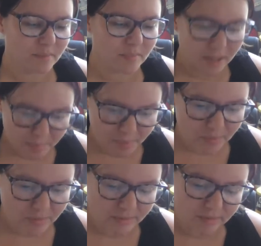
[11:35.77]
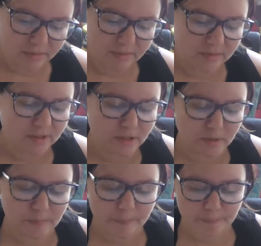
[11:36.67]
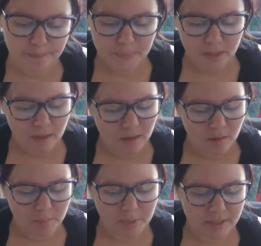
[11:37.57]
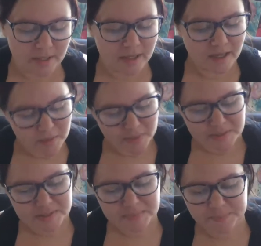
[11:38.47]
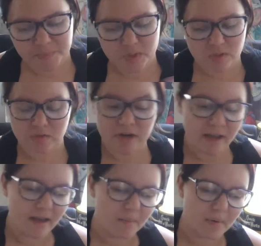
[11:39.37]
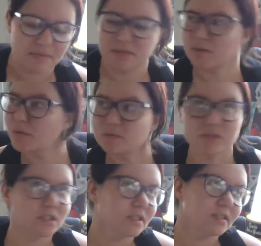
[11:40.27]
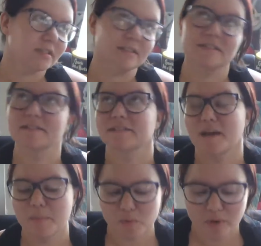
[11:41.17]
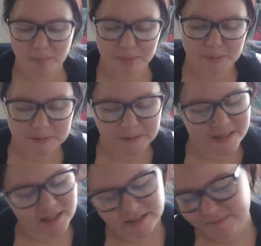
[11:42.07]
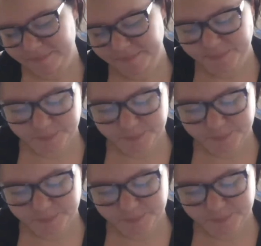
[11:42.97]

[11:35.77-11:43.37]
people, you know. But anyways, so 3 a.m., I was like, oh, shit, I'm a rebel. And then,